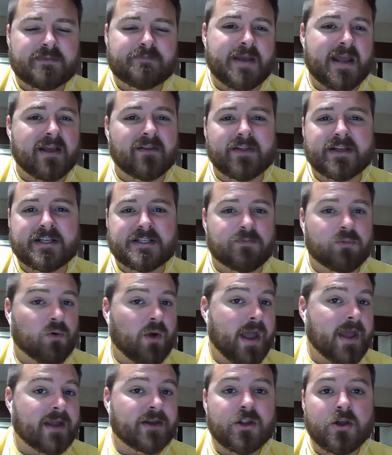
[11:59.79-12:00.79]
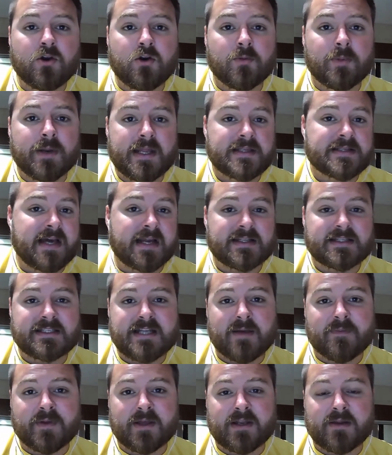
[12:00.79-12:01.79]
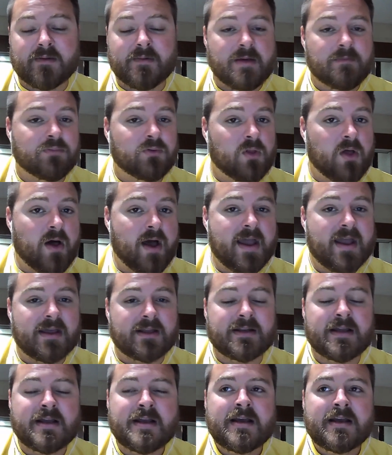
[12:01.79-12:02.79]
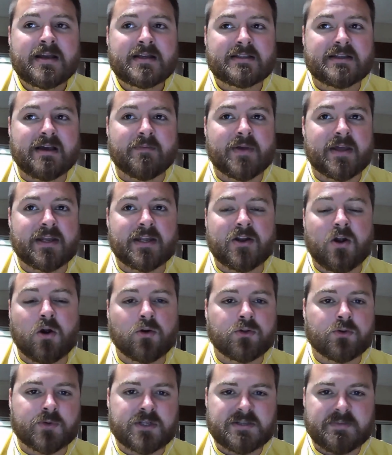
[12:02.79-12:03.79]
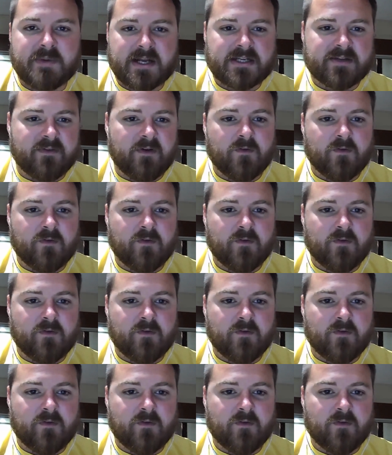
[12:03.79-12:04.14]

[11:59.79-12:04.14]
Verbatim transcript: Pili's brand new, but he's got to step in and, and play. And step in and earn the respect of